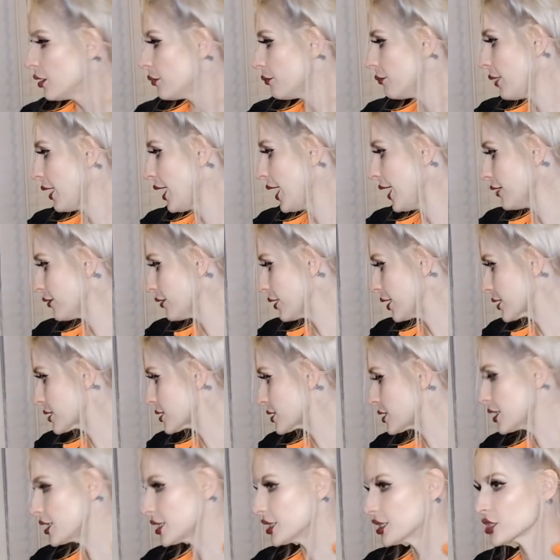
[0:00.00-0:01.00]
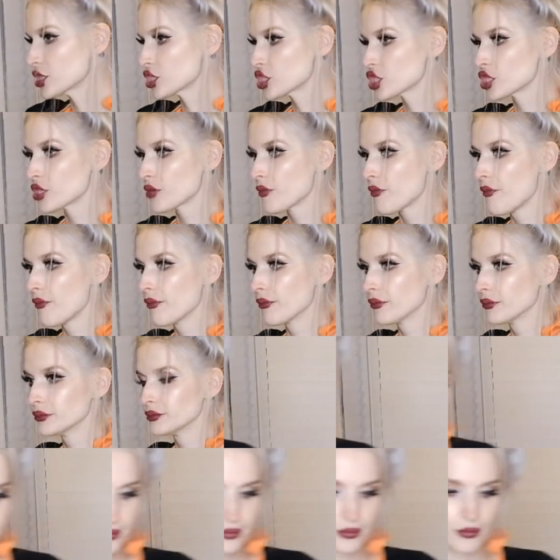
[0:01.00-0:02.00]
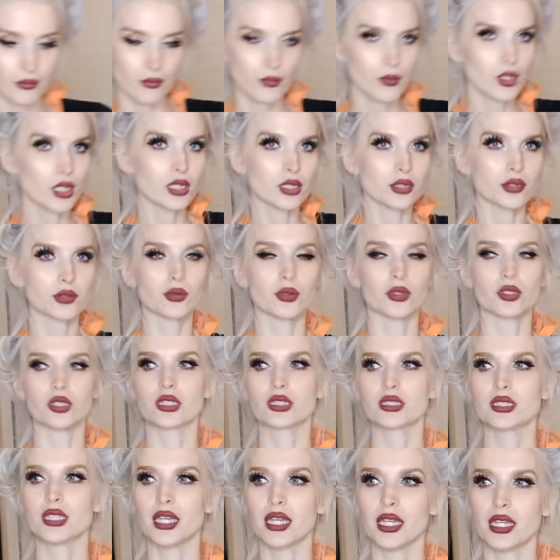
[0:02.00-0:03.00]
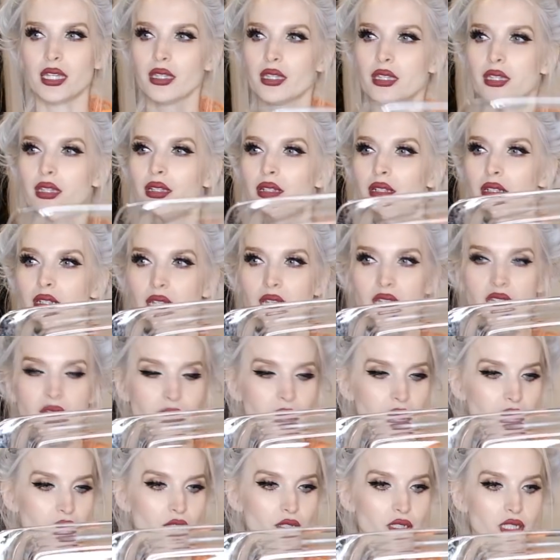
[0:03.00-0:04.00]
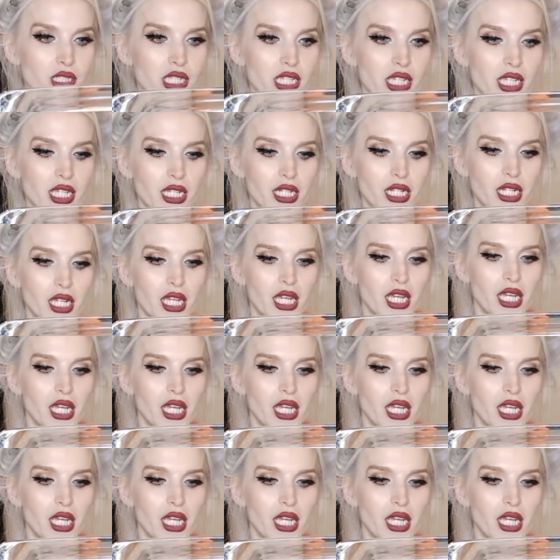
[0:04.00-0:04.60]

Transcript: Pyrex dish. That's what it looks like. 9x13.